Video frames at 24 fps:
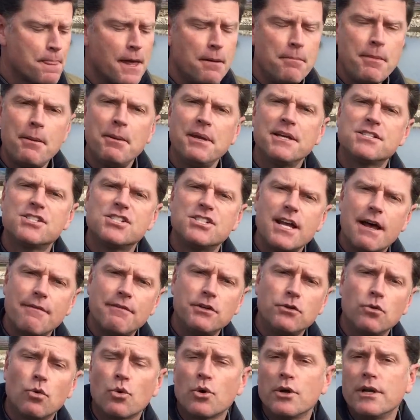And maybe a
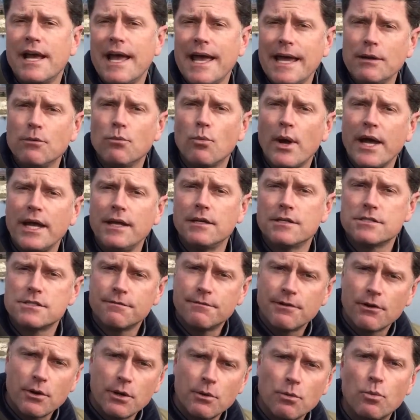7 or an 8 weight is a
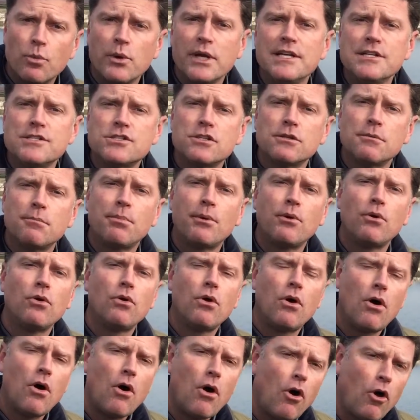very reasonable
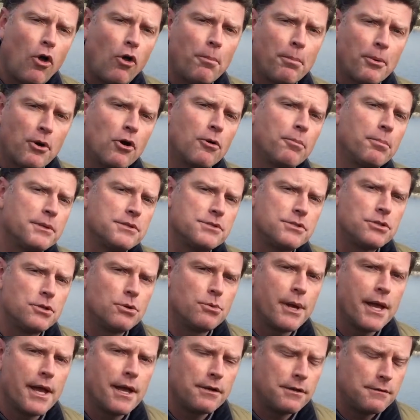all-purpose
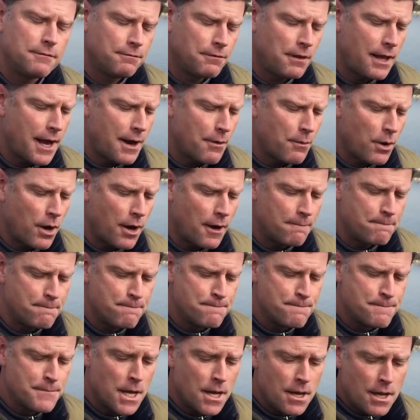two-handed fly rod.
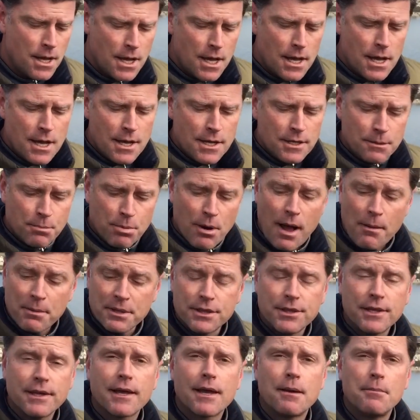You probably
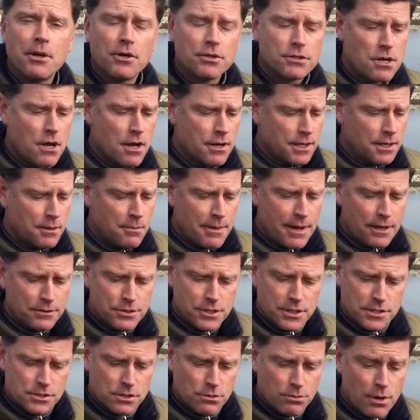think I'm here talking about
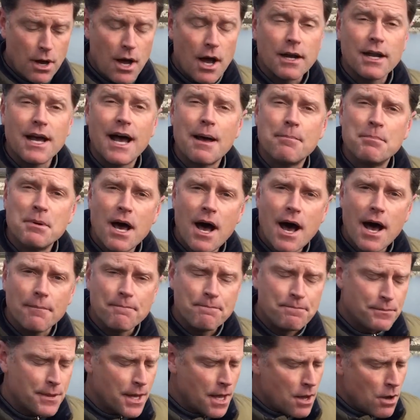just the rod. I'm not.
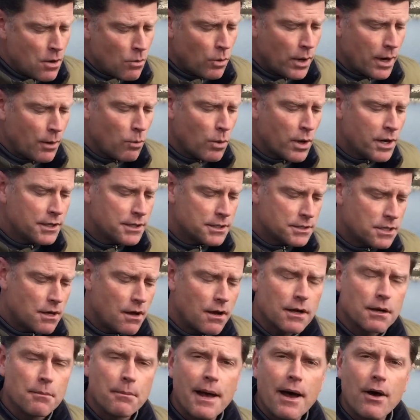What I wanted to
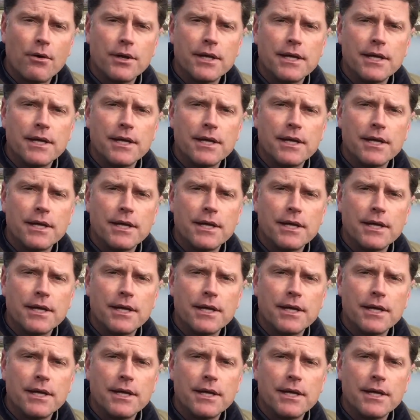talk about